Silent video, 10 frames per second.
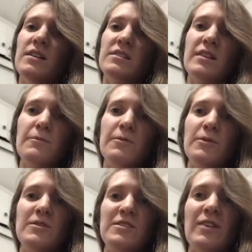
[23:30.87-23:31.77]
some
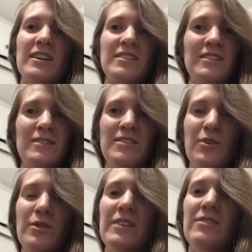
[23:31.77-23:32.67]
foods you actually
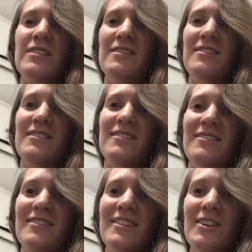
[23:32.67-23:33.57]
don't even,
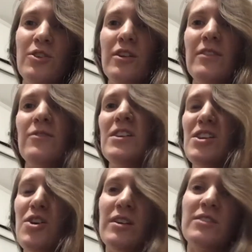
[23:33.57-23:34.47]
you don't
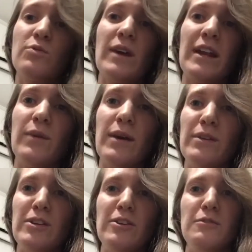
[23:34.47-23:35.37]
even notice right away.
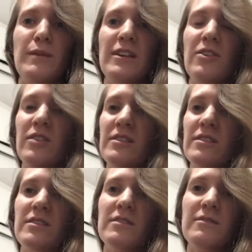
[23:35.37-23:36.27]
When you, you might
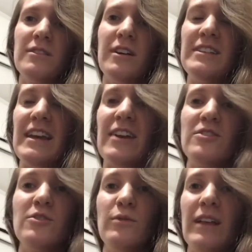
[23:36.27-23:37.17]
notice a day or
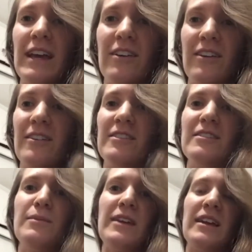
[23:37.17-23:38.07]
two later or
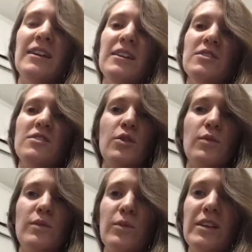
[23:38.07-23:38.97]
something.
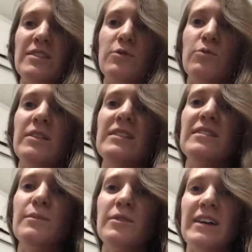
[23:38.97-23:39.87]
So when it's a really
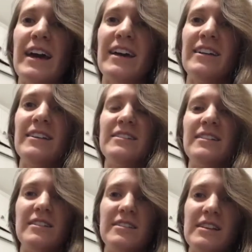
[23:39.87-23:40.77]
simple diet, it's,
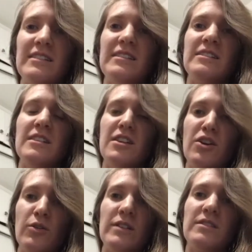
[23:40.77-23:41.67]
it's easy to
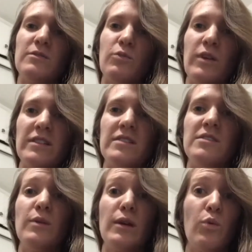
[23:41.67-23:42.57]
notice what's
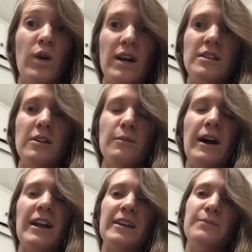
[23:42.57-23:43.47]
doing what to your
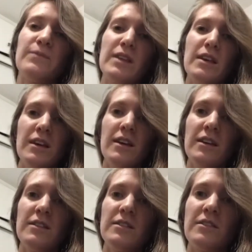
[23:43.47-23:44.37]
body.
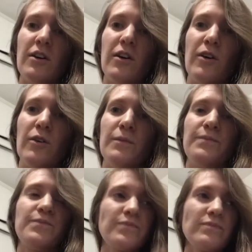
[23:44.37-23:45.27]
So,